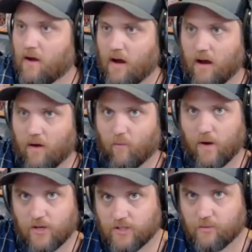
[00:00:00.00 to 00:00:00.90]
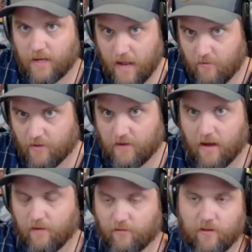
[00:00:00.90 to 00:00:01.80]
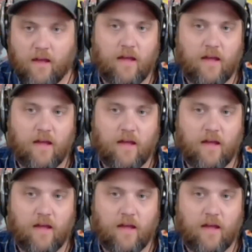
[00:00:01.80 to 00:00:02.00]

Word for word: uh, where should we advertise?